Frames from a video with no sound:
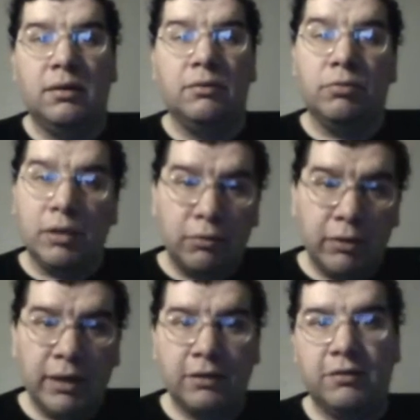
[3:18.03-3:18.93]
on
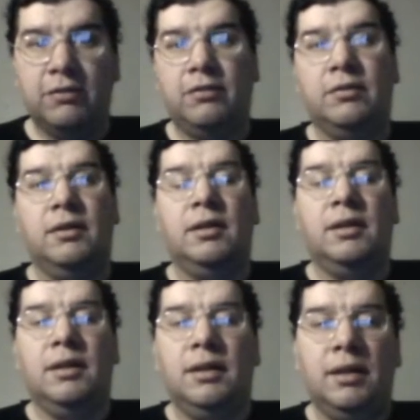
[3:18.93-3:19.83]
Rugrats.
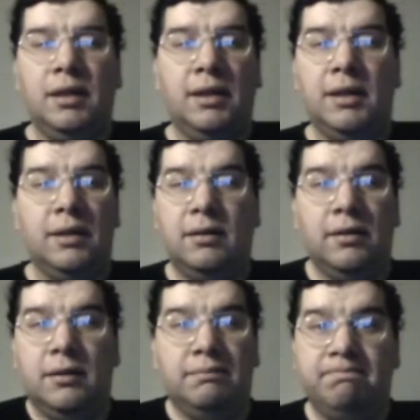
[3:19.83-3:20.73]
And
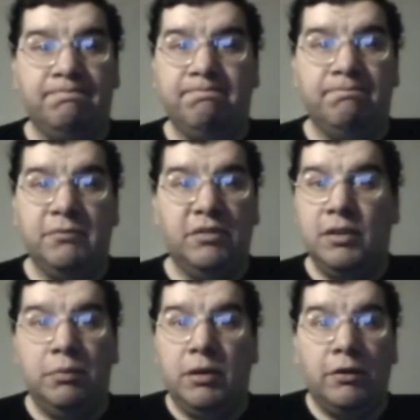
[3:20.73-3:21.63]
um,
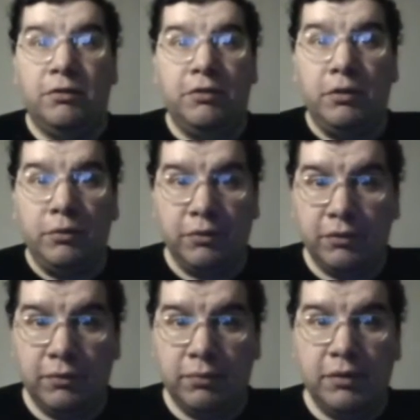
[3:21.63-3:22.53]
several other
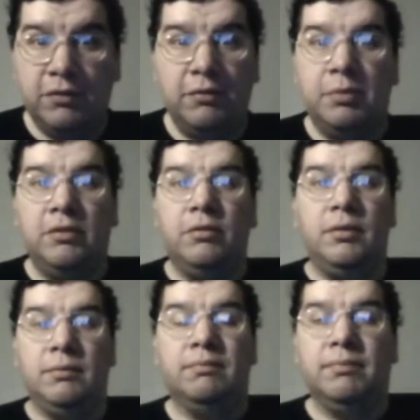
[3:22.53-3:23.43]
shows that she's been doing.